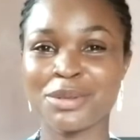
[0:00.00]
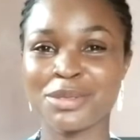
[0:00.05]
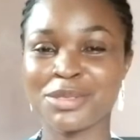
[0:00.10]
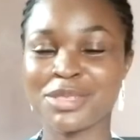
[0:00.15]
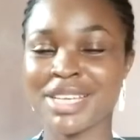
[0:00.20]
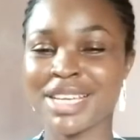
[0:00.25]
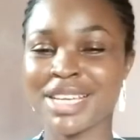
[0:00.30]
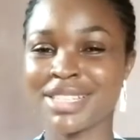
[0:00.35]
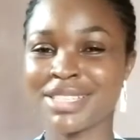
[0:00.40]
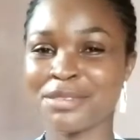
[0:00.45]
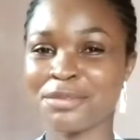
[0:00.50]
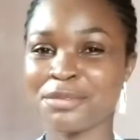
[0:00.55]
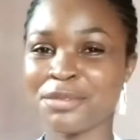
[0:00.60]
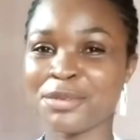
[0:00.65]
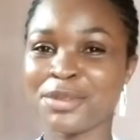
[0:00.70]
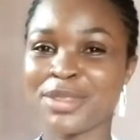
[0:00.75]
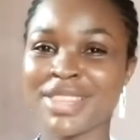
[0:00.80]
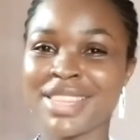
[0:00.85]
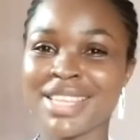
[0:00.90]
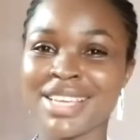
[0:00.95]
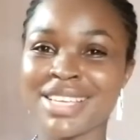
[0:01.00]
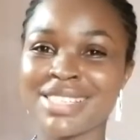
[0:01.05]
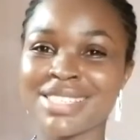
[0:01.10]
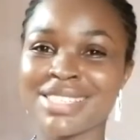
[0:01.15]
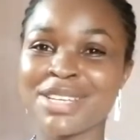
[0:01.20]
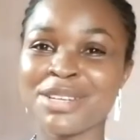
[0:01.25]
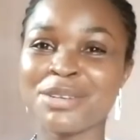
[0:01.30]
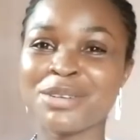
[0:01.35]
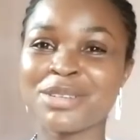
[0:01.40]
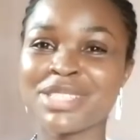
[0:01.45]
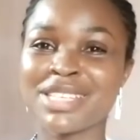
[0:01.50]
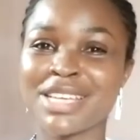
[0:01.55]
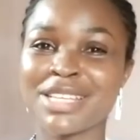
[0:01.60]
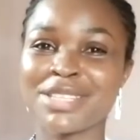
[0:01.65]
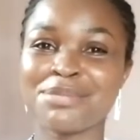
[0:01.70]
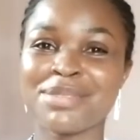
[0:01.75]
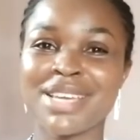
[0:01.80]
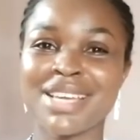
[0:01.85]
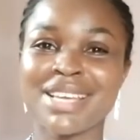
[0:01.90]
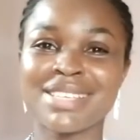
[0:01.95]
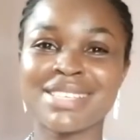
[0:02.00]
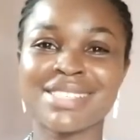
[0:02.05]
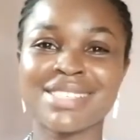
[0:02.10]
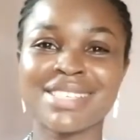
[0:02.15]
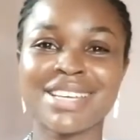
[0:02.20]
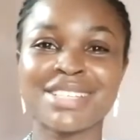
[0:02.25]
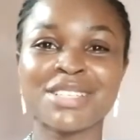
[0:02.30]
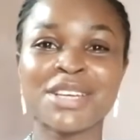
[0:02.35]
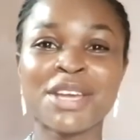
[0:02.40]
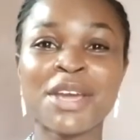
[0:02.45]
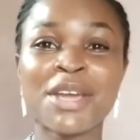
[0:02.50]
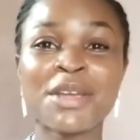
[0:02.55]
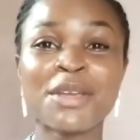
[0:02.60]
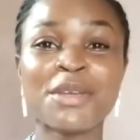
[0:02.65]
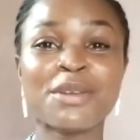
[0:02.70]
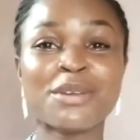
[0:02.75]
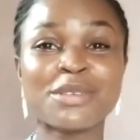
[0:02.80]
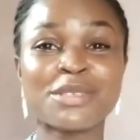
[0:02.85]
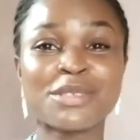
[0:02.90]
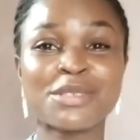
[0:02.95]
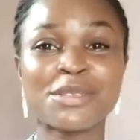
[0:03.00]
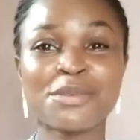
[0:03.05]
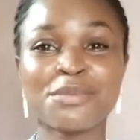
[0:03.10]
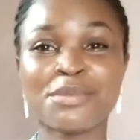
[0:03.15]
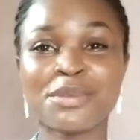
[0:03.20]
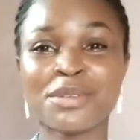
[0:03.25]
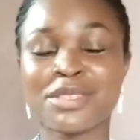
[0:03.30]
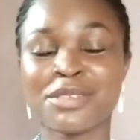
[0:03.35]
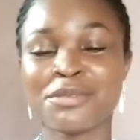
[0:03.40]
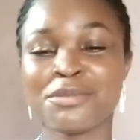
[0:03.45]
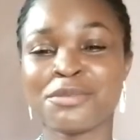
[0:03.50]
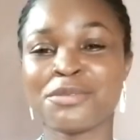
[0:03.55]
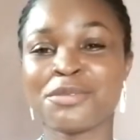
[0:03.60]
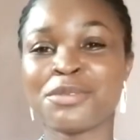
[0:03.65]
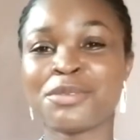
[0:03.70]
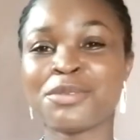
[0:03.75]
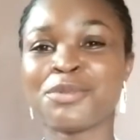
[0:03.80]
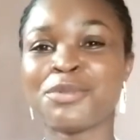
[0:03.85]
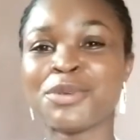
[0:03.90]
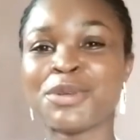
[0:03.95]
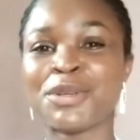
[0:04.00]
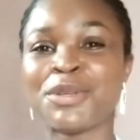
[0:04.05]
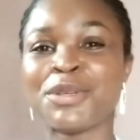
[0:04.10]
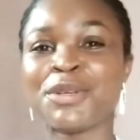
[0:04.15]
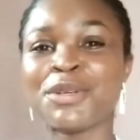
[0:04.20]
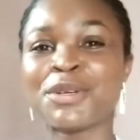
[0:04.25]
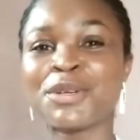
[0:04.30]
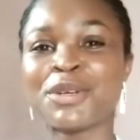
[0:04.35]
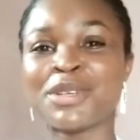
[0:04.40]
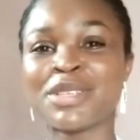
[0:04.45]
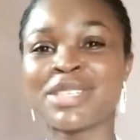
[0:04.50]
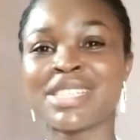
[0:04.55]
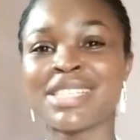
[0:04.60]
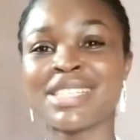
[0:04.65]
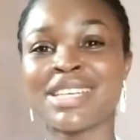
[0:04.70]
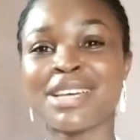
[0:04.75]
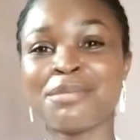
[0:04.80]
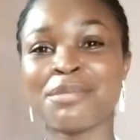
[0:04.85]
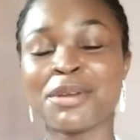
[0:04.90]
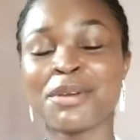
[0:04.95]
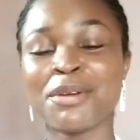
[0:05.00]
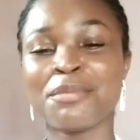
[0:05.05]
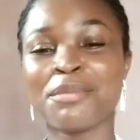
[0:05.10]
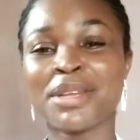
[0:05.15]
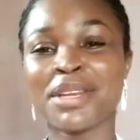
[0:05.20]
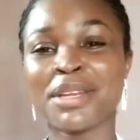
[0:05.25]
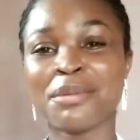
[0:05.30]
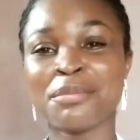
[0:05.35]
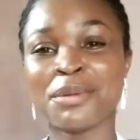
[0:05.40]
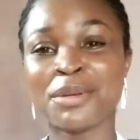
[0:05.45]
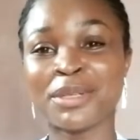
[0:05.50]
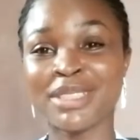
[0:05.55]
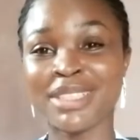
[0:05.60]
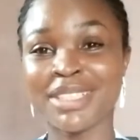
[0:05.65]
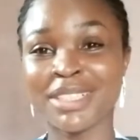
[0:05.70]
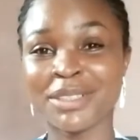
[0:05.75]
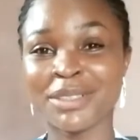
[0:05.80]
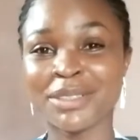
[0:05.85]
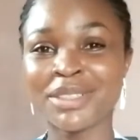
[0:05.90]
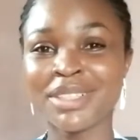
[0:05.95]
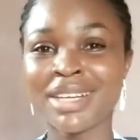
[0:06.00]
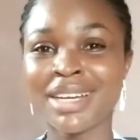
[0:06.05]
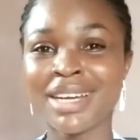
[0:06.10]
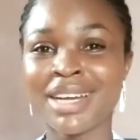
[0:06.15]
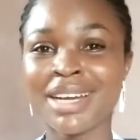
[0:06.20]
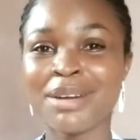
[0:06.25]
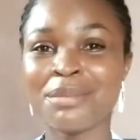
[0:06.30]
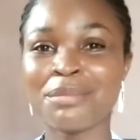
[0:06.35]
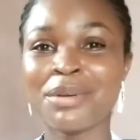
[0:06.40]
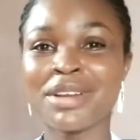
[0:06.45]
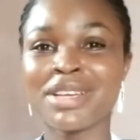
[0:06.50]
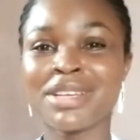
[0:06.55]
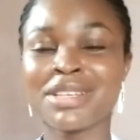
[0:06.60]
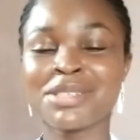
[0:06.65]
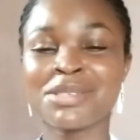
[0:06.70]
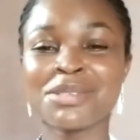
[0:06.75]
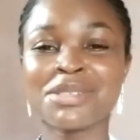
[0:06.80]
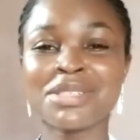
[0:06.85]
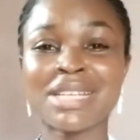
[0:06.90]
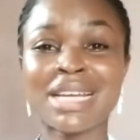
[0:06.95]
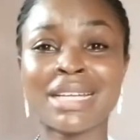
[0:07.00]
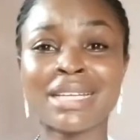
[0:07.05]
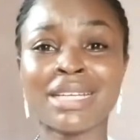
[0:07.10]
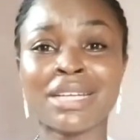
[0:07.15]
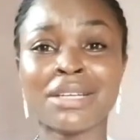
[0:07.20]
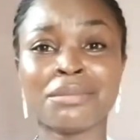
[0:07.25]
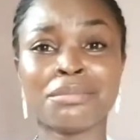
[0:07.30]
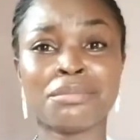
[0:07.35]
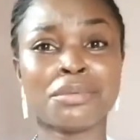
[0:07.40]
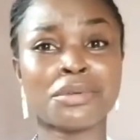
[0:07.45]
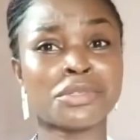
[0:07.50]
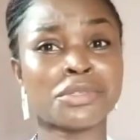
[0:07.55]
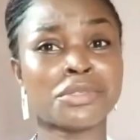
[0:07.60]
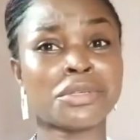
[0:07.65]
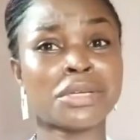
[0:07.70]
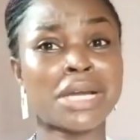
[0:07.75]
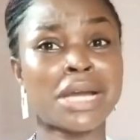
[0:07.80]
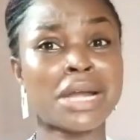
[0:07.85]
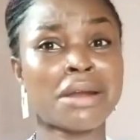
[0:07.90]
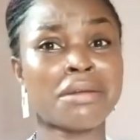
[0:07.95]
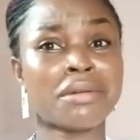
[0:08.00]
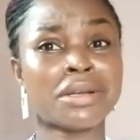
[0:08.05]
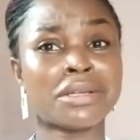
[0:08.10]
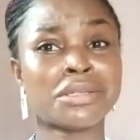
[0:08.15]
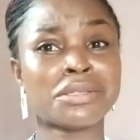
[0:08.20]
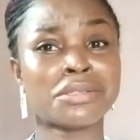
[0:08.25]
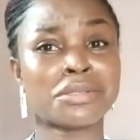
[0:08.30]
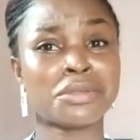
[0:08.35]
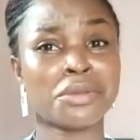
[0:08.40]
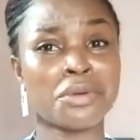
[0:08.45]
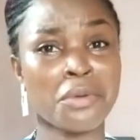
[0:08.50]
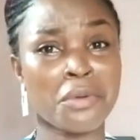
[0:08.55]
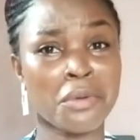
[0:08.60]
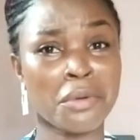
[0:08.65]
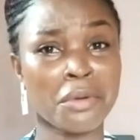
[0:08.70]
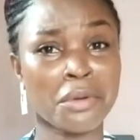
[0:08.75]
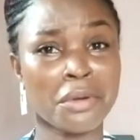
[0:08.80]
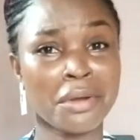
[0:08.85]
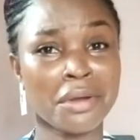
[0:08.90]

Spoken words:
to get a few things. He looked at me and said, "You look so beautiful. Would you consider becoming a model?" But he soon added, "But you aren't tall